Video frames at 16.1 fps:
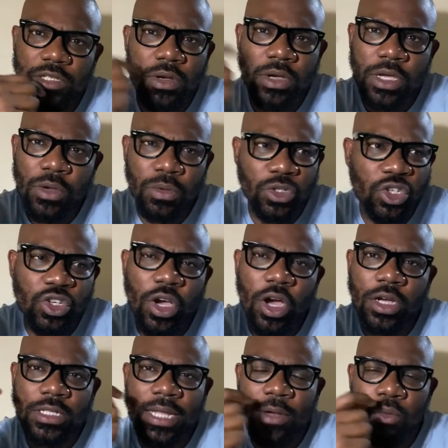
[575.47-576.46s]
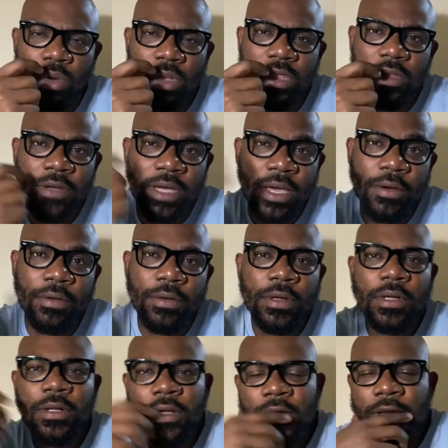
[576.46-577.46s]
So he was shocked, like, what the hell?
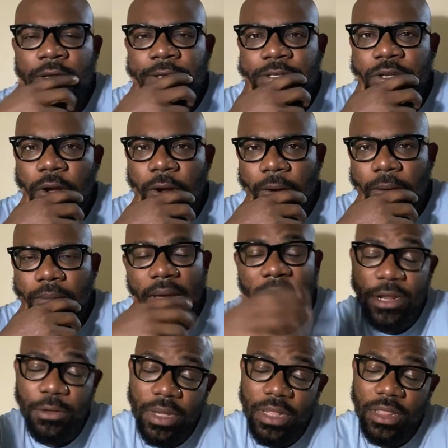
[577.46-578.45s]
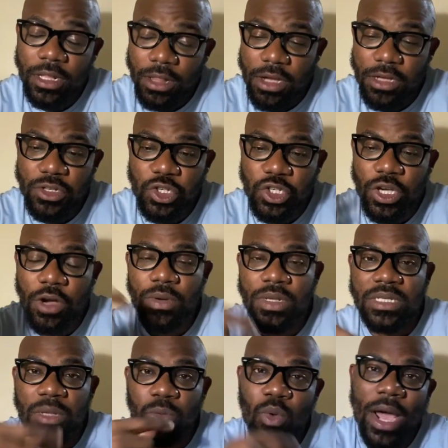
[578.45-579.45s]
So anyway, the long and short
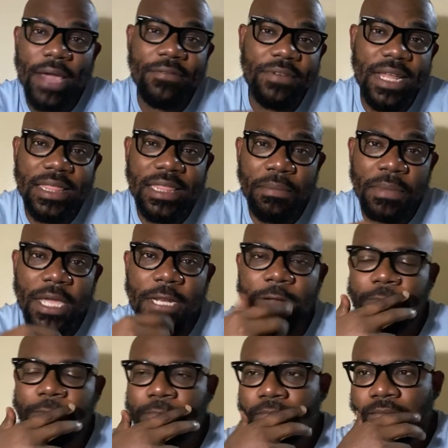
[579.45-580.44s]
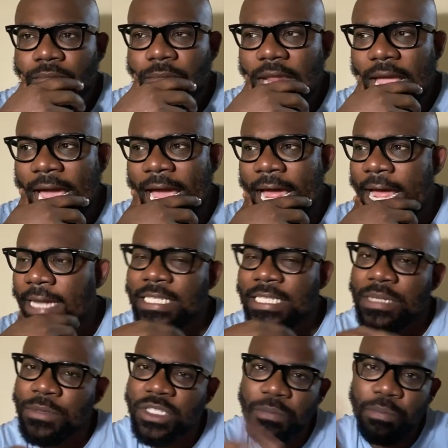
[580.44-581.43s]
was the wife let them in and
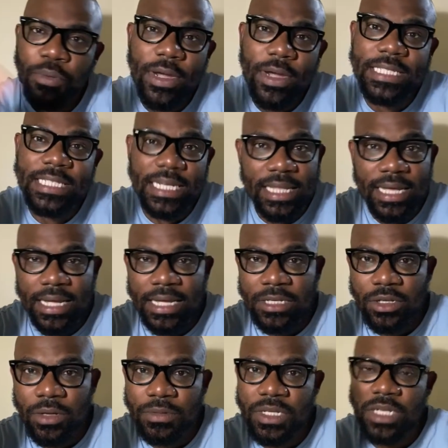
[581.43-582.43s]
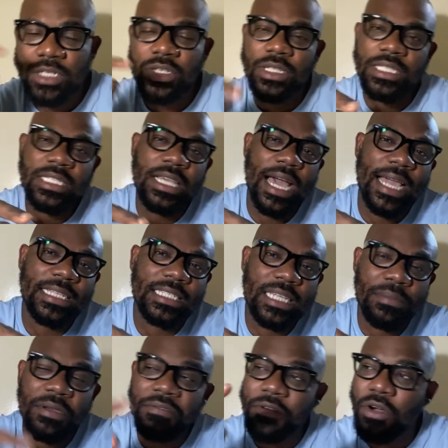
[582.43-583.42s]
she must have pointed that he's upstairs. So this guy
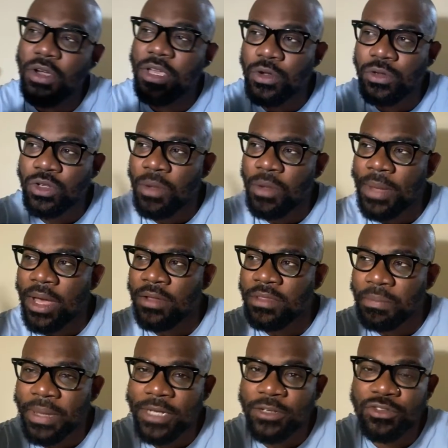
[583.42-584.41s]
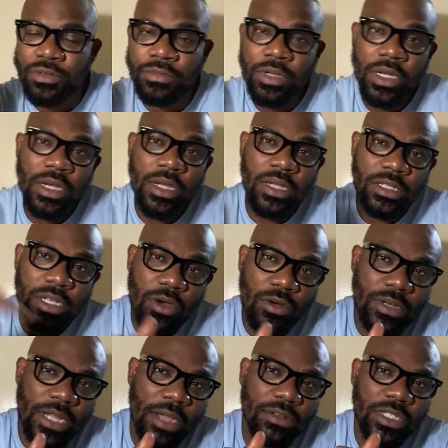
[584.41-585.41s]
said before he could come out of the bedroom to
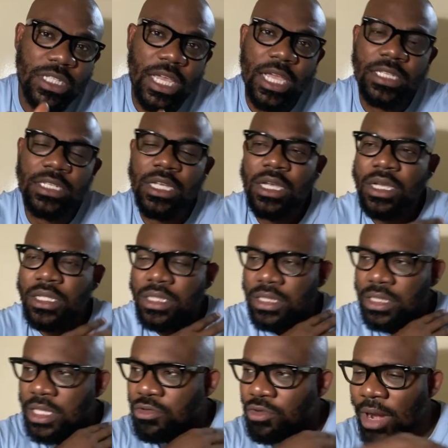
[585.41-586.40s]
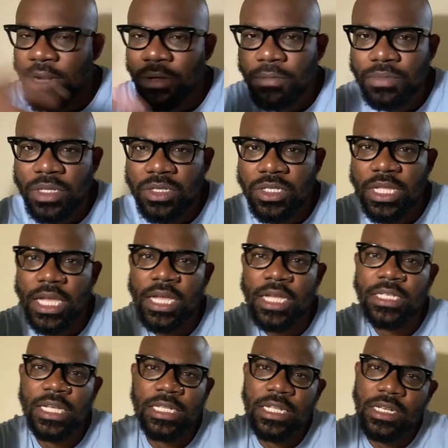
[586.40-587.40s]
go downstairs, they ran up the
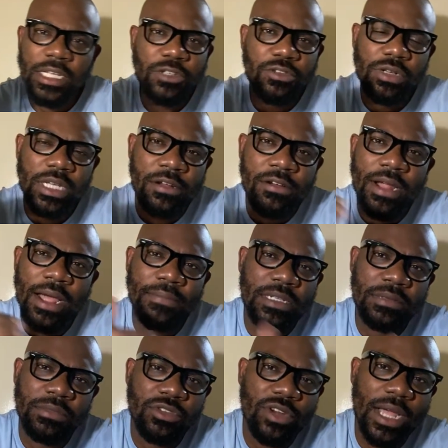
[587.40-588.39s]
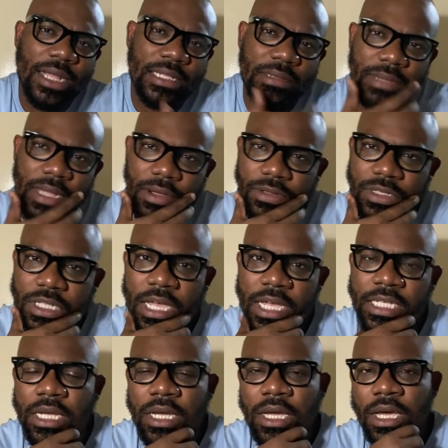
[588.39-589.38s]
stairs and they literally grabbed him, dragged him
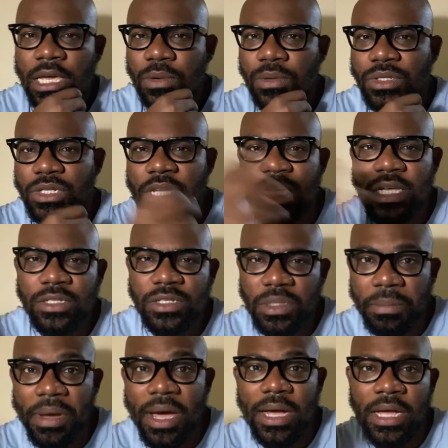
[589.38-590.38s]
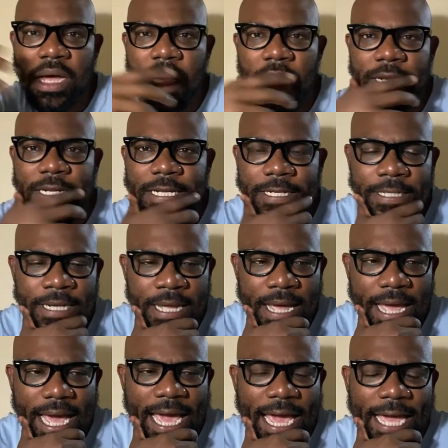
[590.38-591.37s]
downstairs. He was taken to the back garden
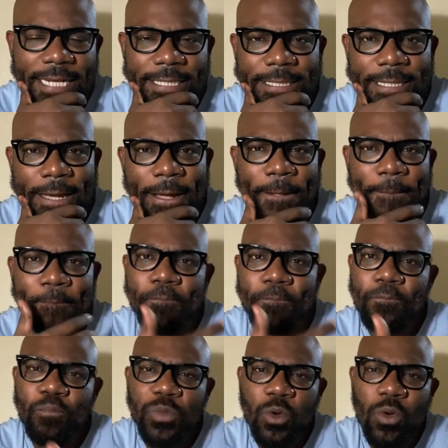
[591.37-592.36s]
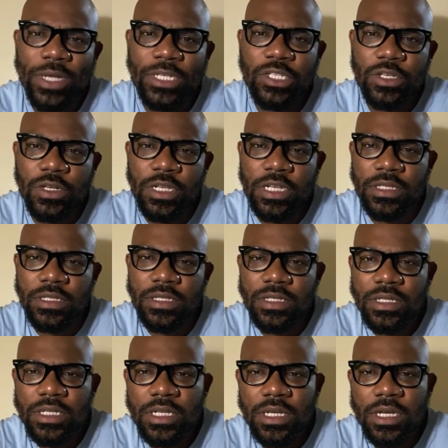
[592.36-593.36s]
and questioning
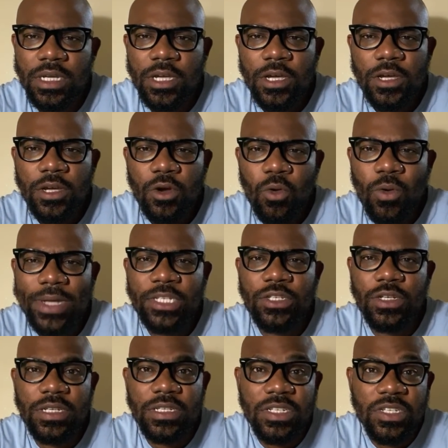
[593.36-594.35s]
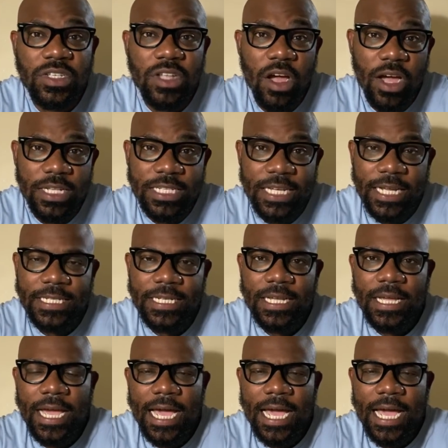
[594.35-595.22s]
started.